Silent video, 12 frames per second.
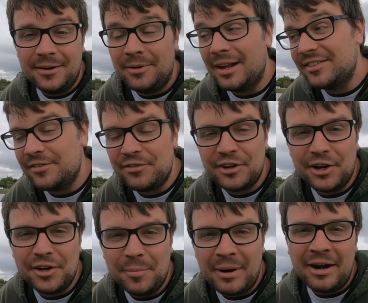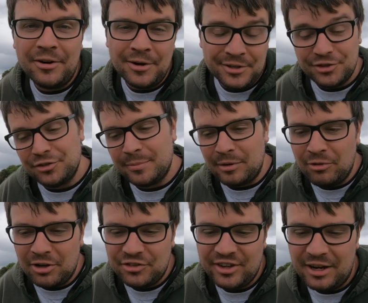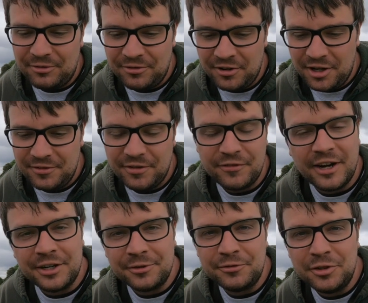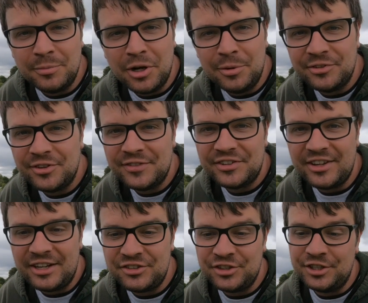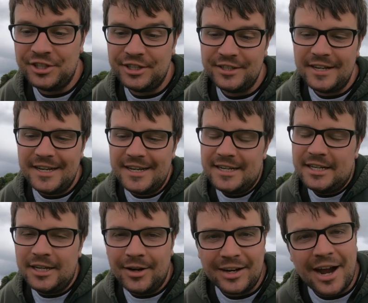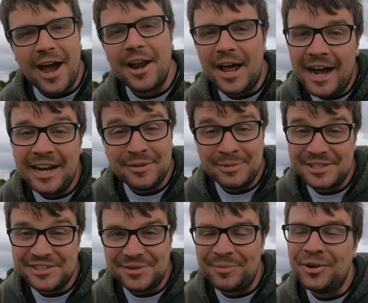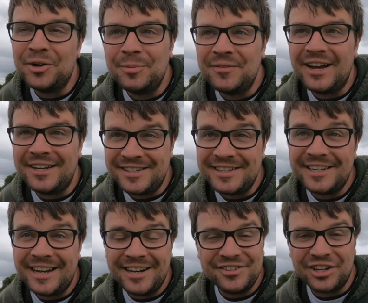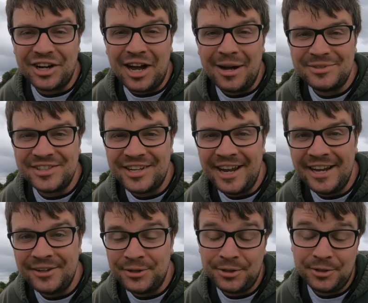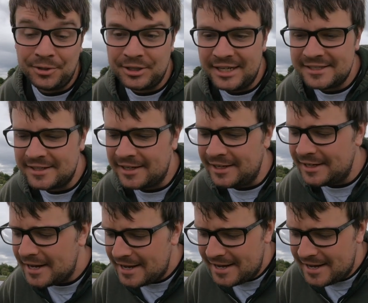Well, that's everything on the barrow and just my rods out for the final few moments of the session. And you know, I can't hide my disappointment that I didn't catch a carp today or yesterday.